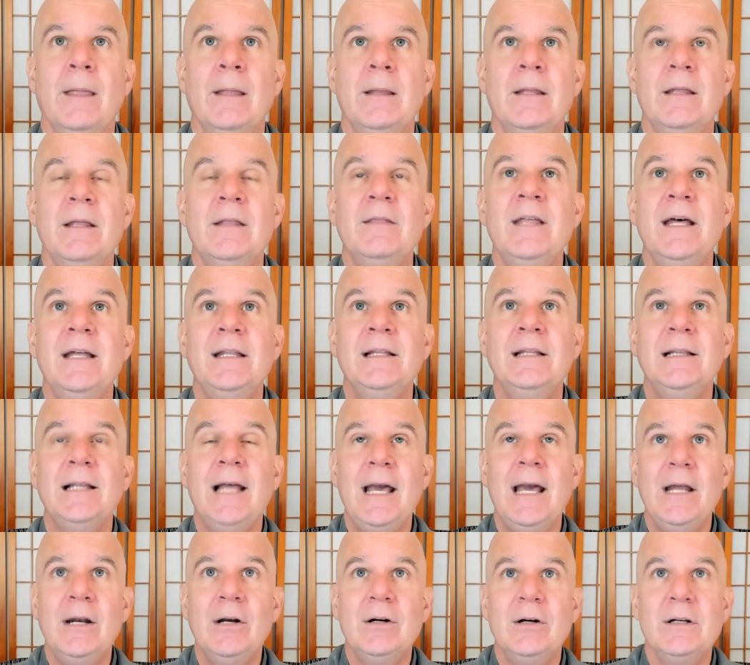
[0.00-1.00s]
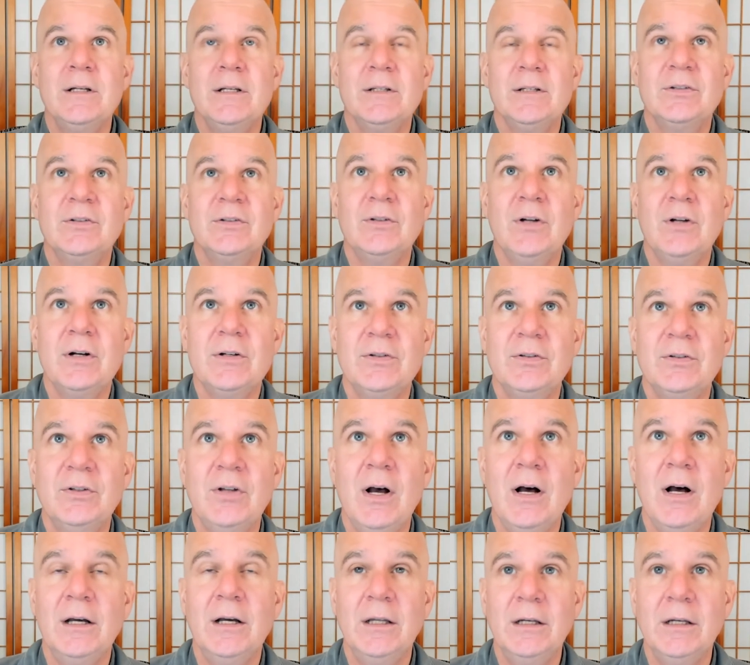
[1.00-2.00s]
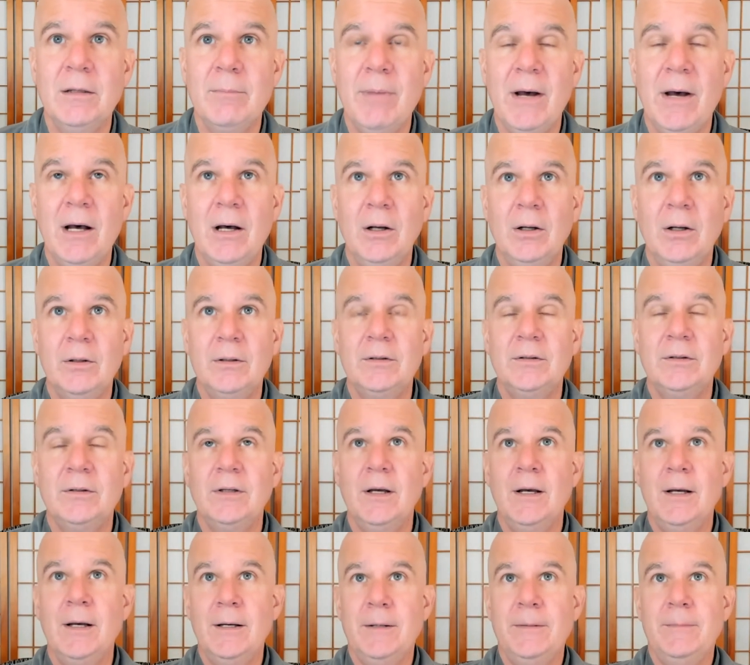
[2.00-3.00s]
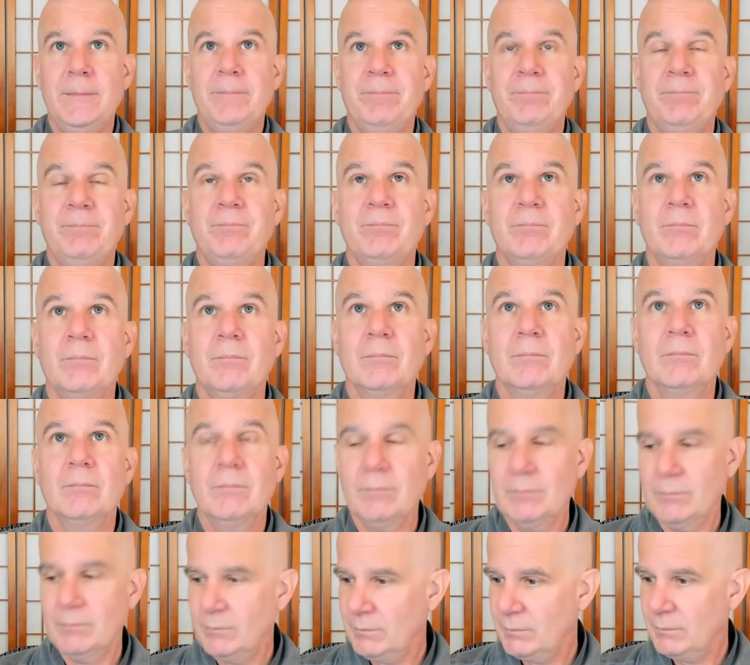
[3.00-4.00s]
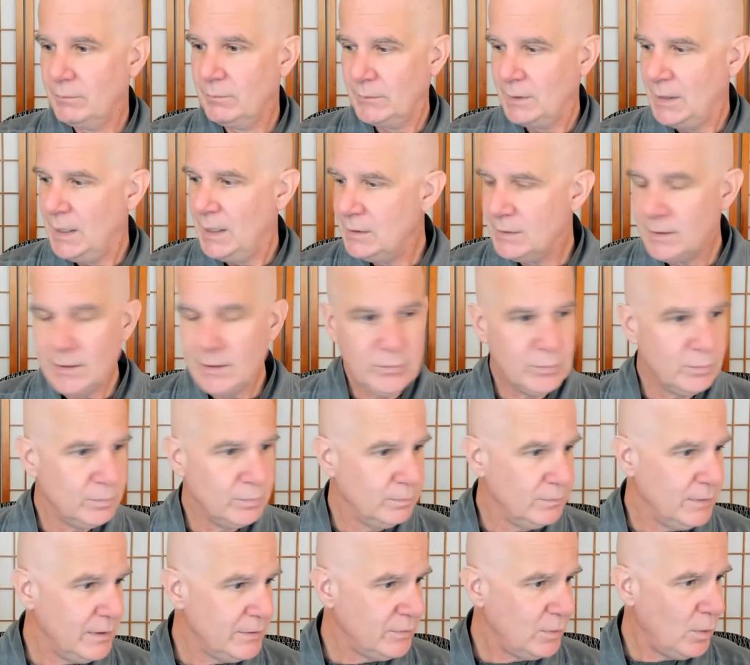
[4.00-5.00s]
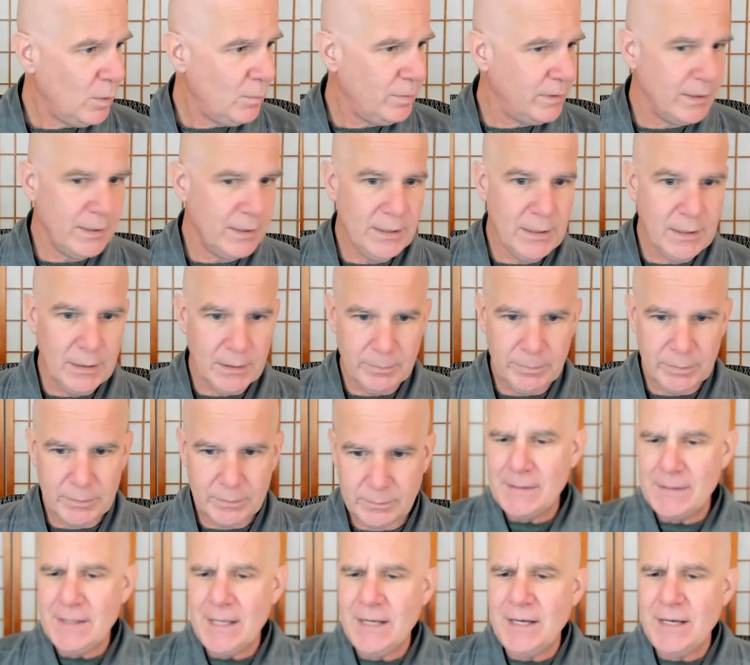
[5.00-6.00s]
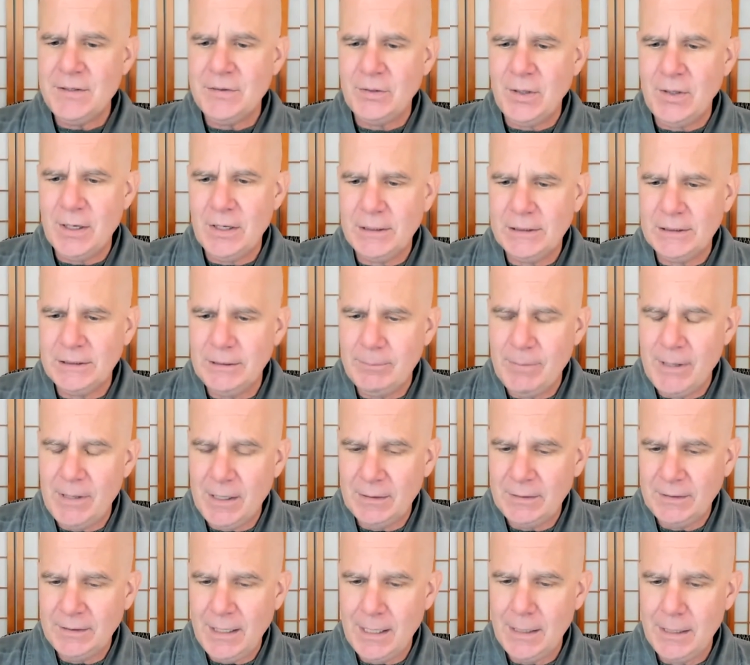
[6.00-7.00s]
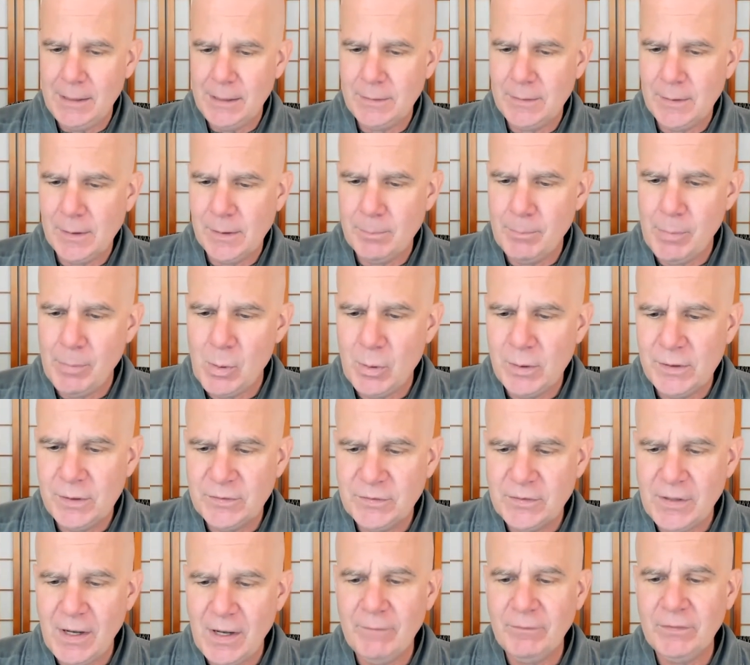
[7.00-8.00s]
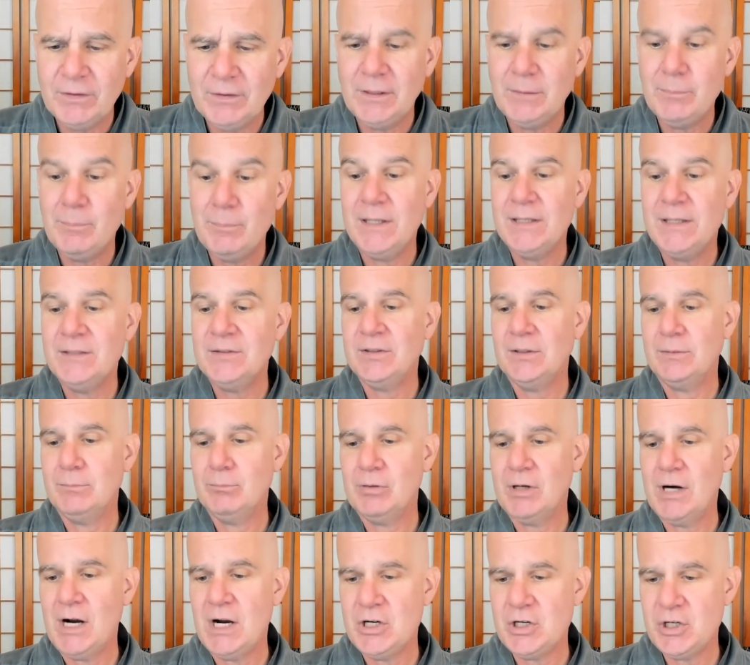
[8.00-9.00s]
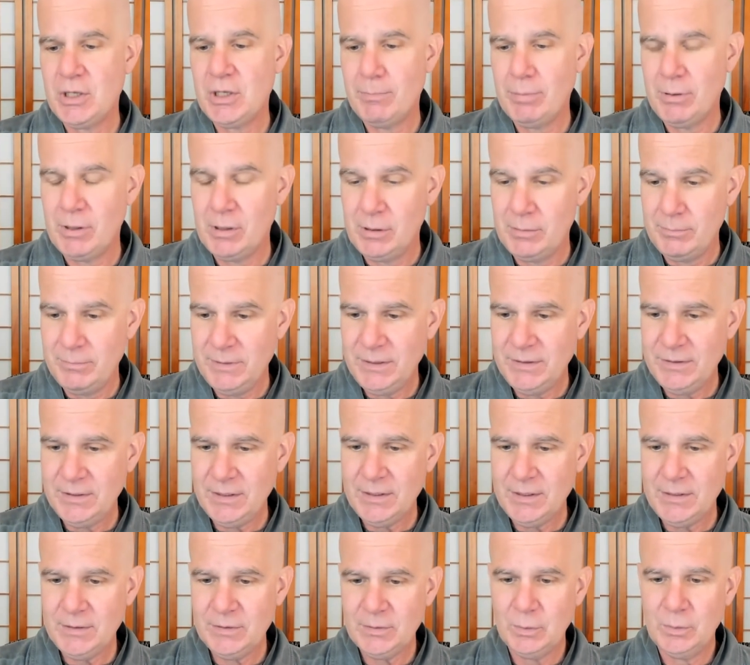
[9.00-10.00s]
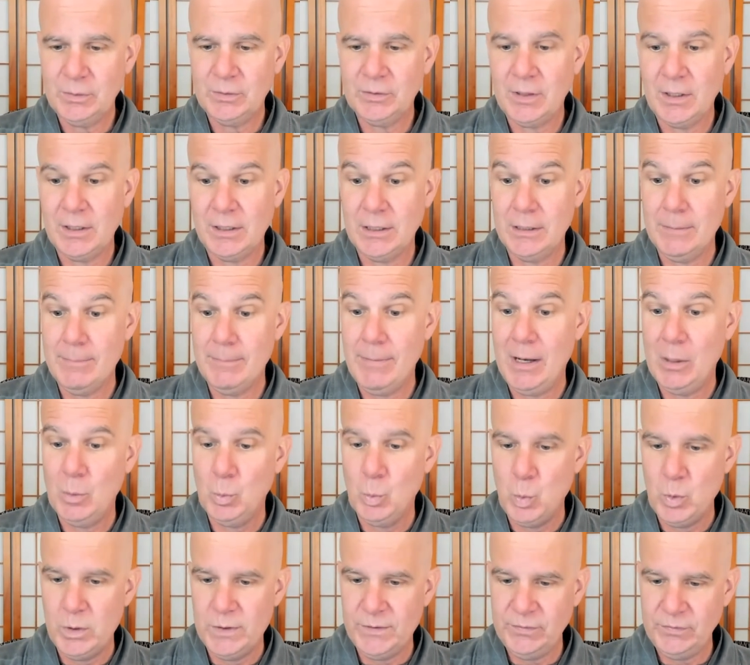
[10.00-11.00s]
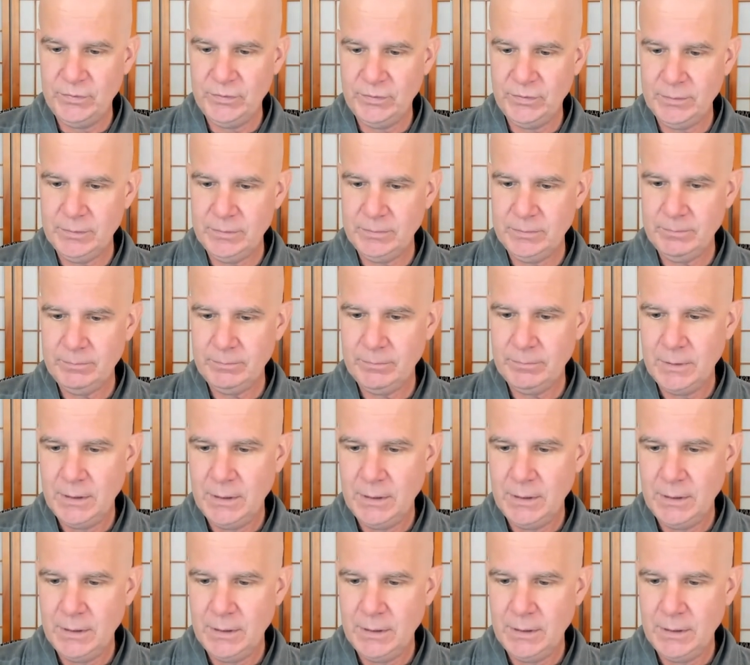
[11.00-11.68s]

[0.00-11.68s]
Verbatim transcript: Then later it starts talking about, um, here, let's let's open it up. And then it's talking about that the bodhisattva depends on prajna paramita. So we're talking about wisdom